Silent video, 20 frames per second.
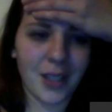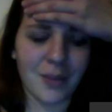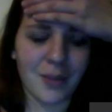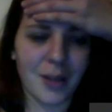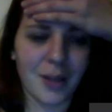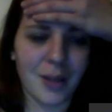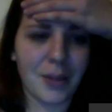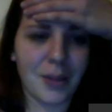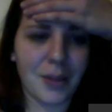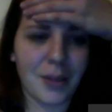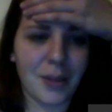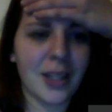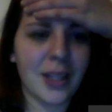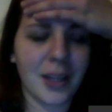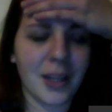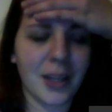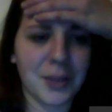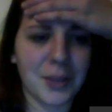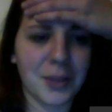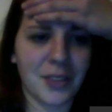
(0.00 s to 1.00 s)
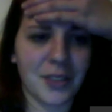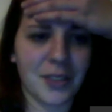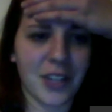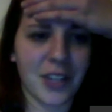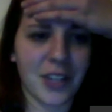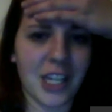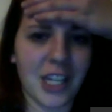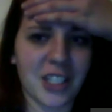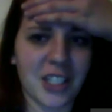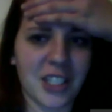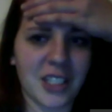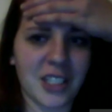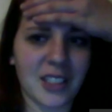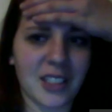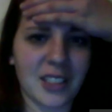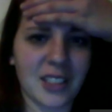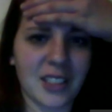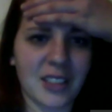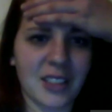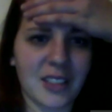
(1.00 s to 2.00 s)
Maybe not the
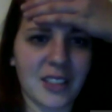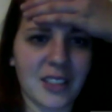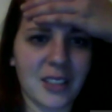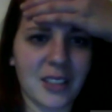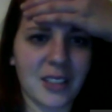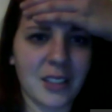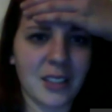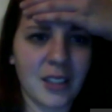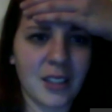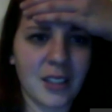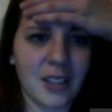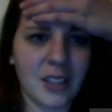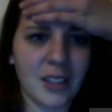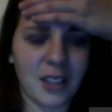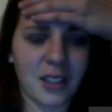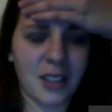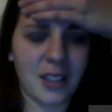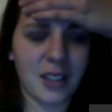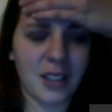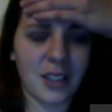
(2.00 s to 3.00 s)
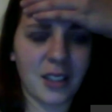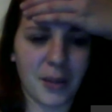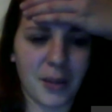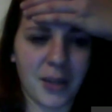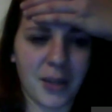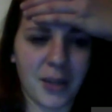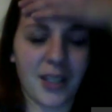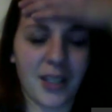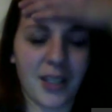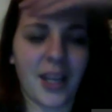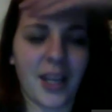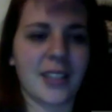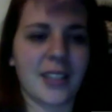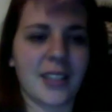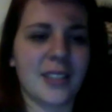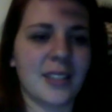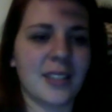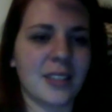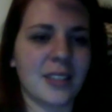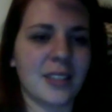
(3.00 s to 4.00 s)
observations, and maybe not the
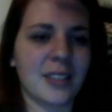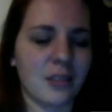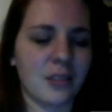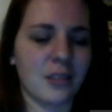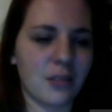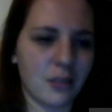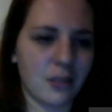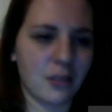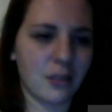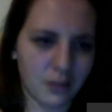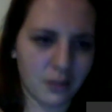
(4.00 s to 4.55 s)
X.